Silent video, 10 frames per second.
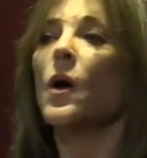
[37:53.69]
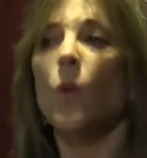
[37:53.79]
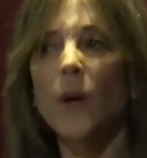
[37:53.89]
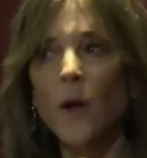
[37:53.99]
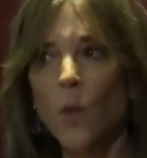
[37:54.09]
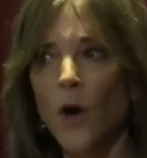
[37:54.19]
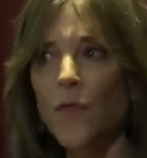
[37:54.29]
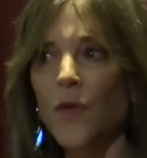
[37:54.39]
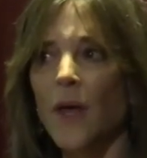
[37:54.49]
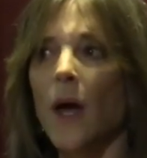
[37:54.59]
We don't work
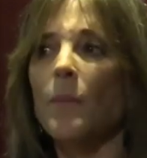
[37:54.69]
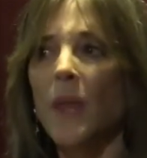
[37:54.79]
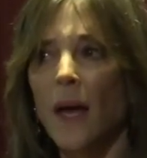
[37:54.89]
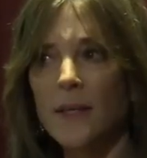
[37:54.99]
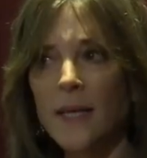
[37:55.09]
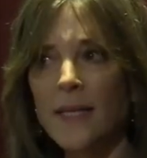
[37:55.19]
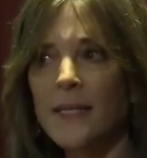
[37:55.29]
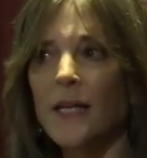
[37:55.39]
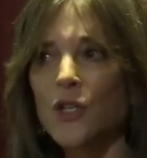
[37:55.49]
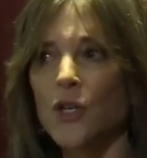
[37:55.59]
for them, as I
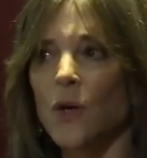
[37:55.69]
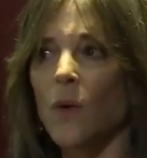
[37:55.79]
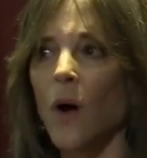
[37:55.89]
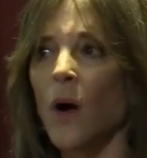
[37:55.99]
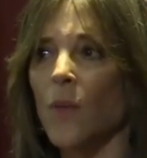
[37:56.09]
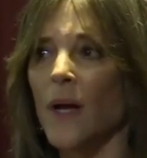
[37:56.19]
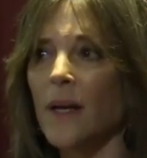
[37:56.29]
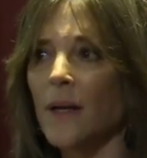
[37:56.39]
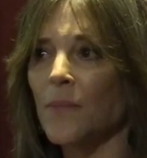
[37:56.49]
said to you already.